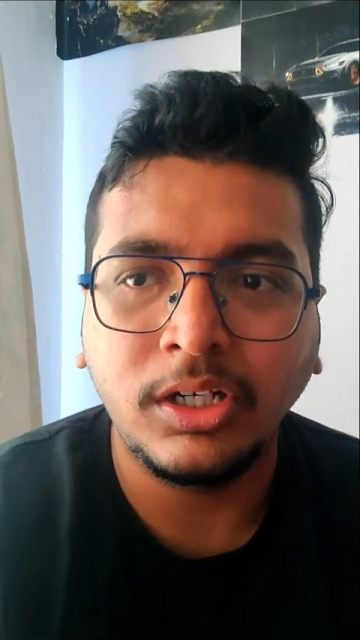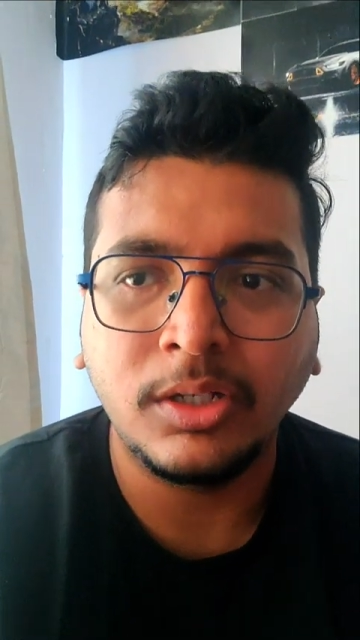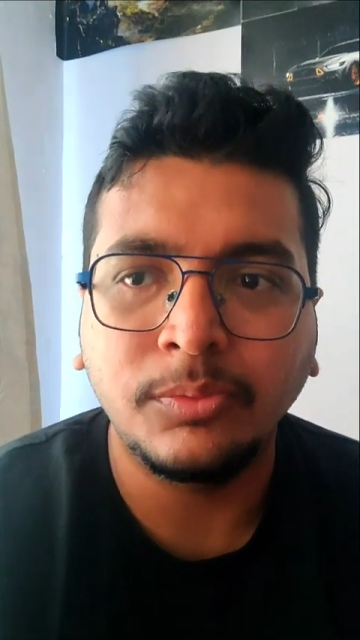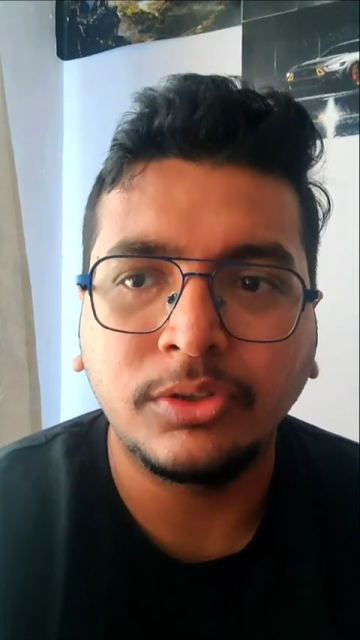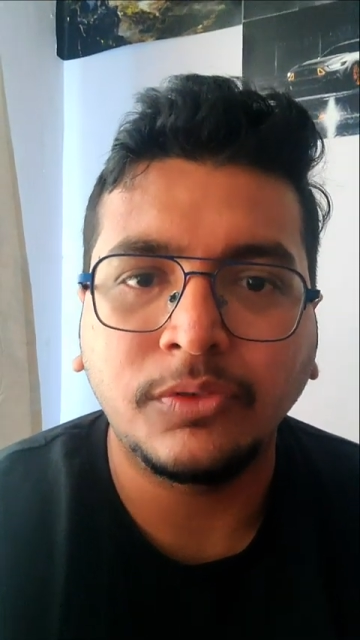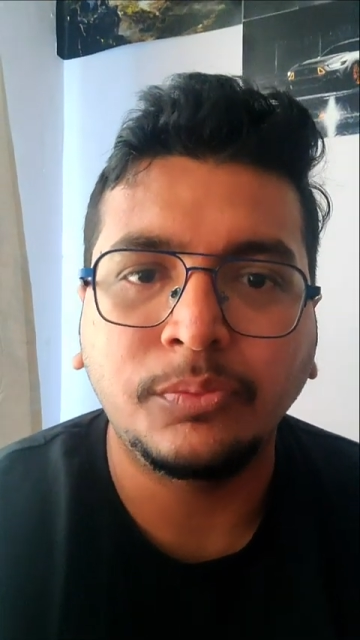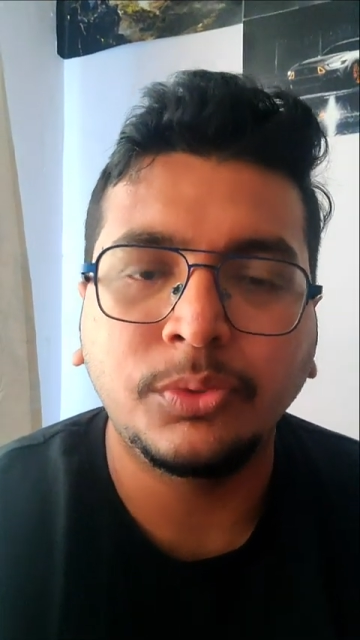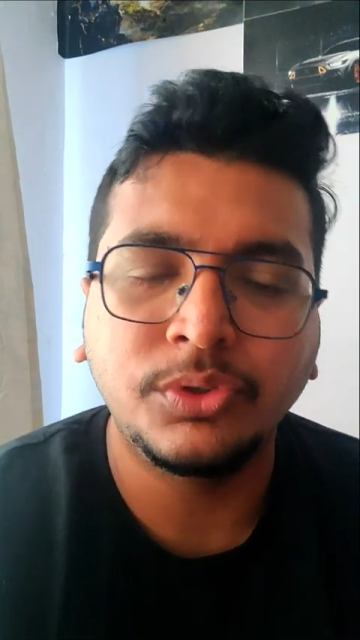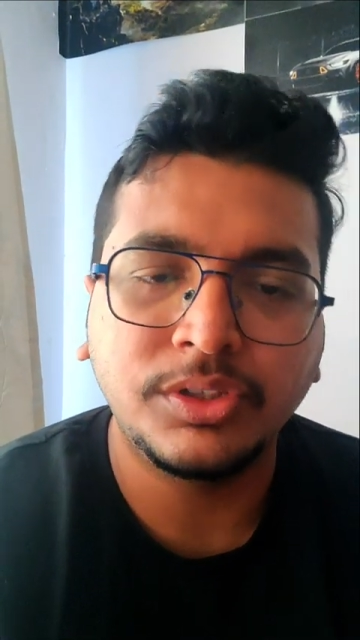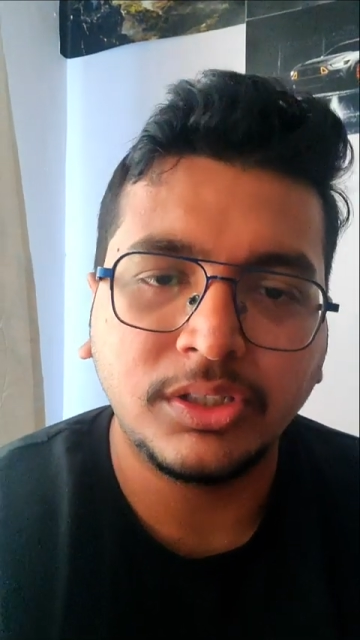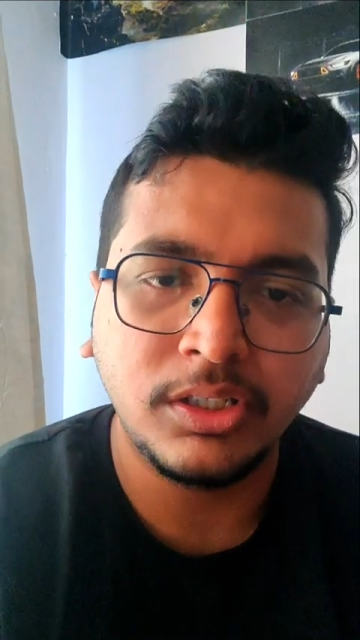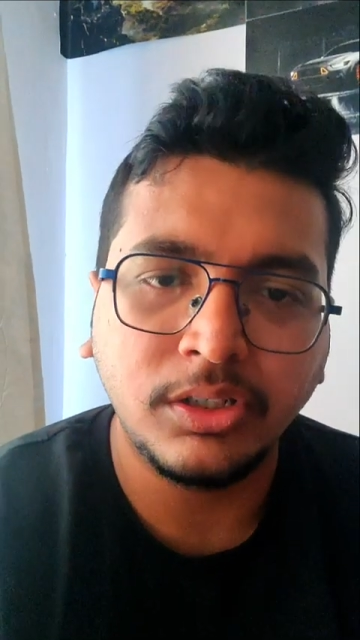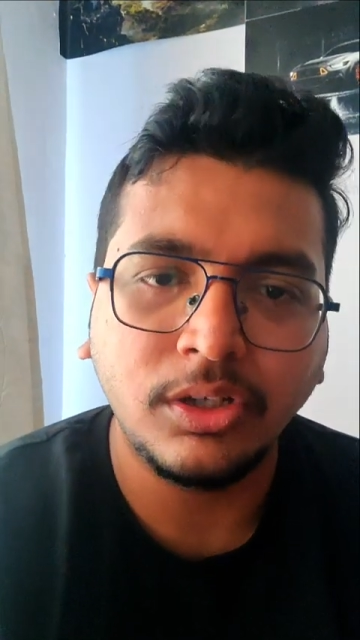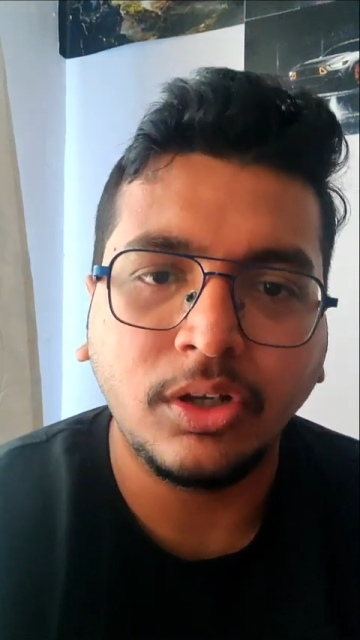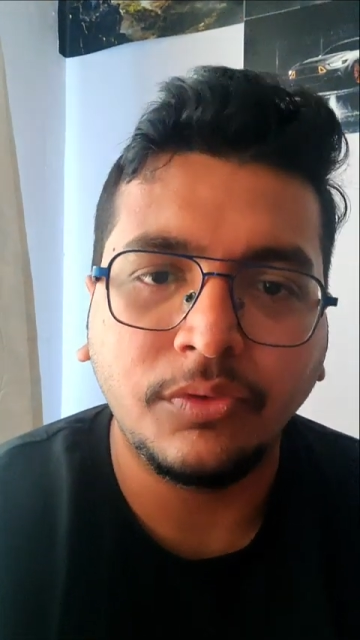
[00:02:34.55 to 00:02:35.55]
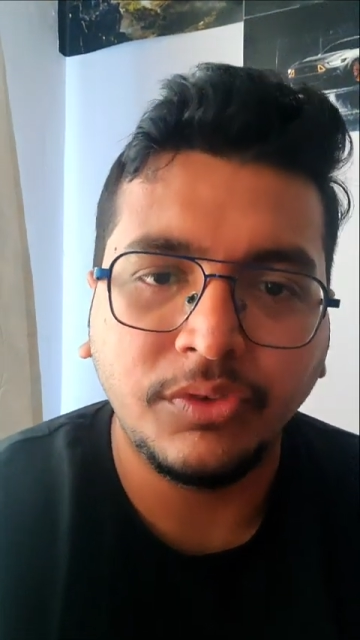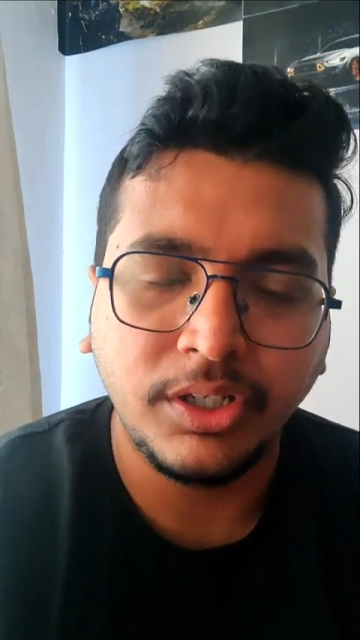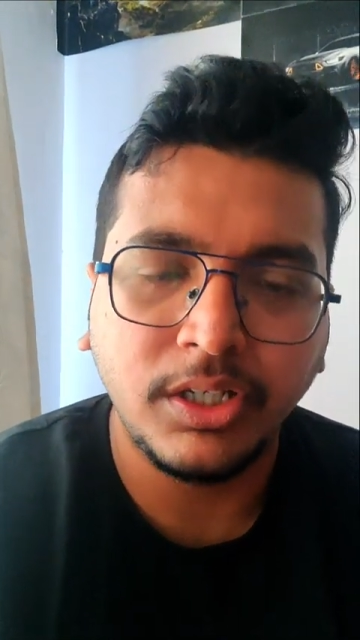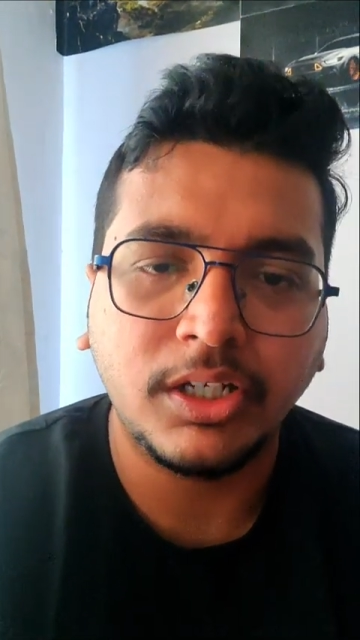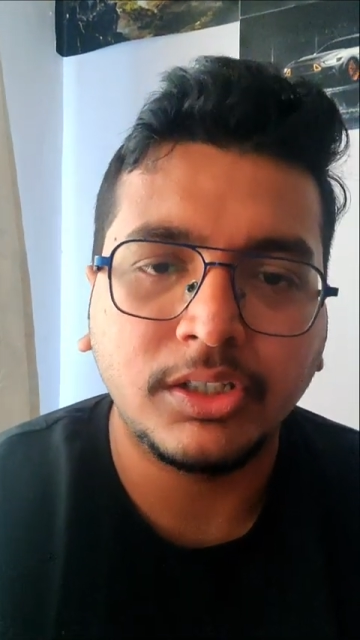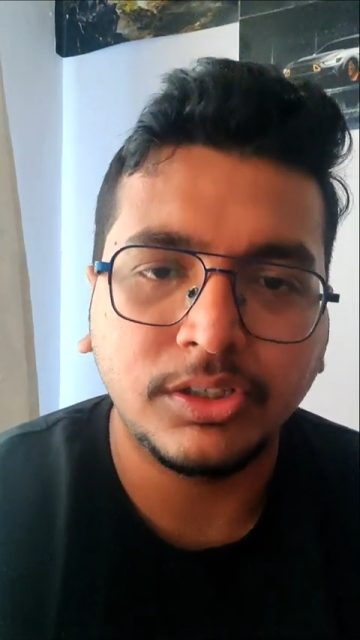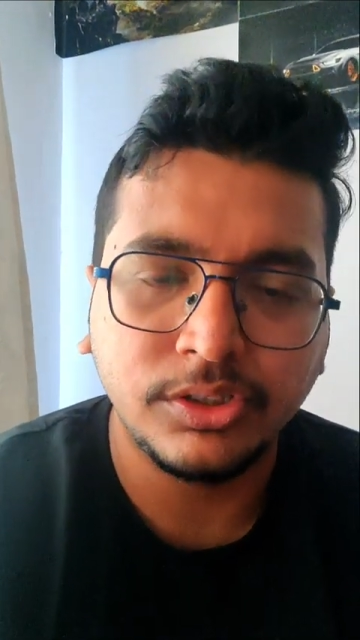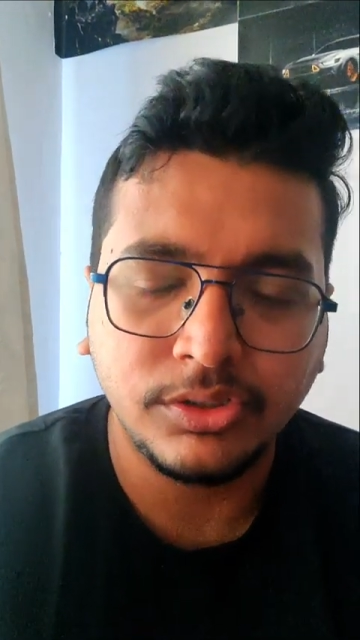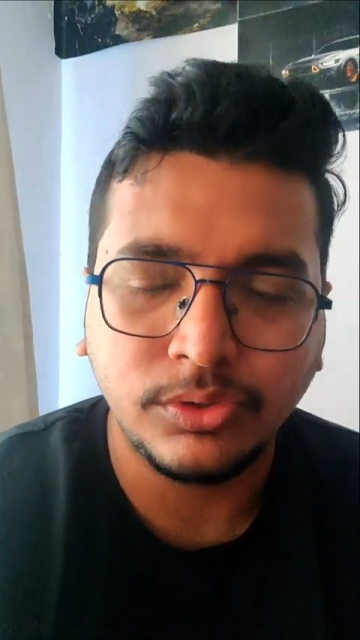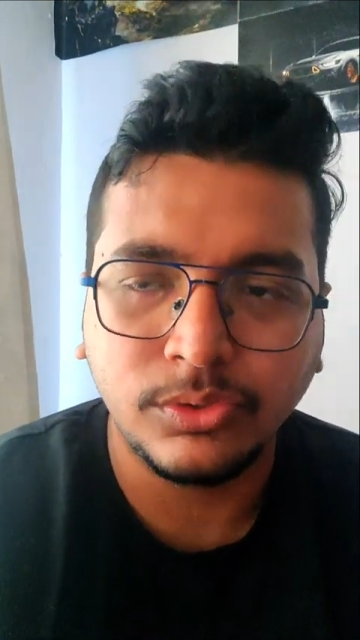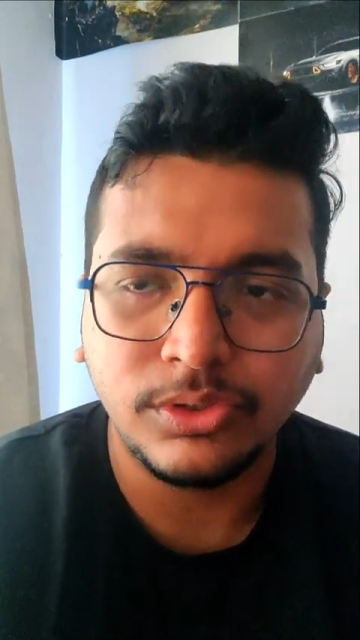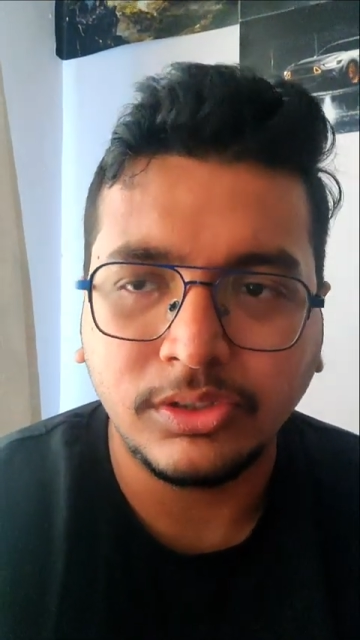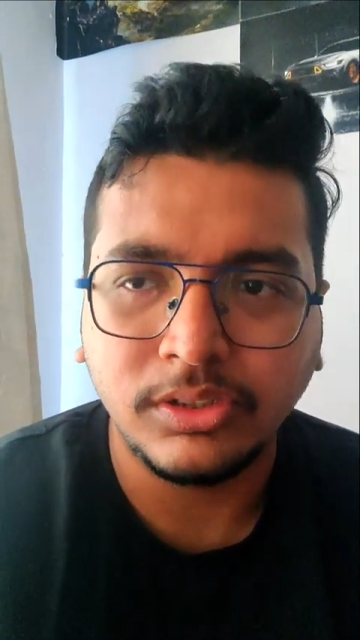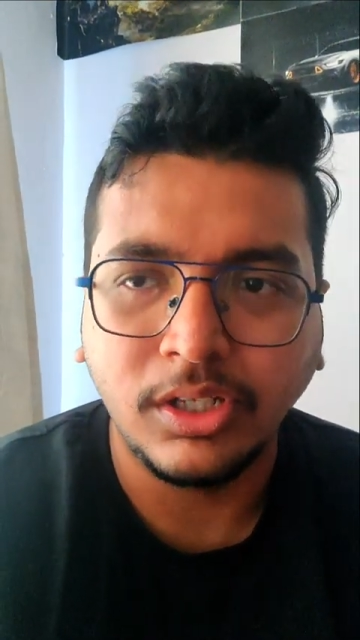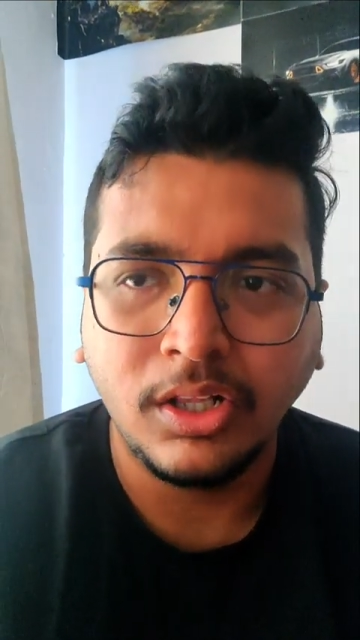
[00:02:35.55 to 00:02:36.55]
terms of boosting your VARC
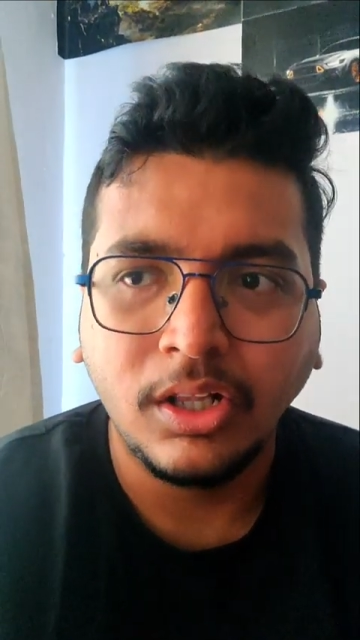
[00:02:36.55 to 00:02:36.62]
scores.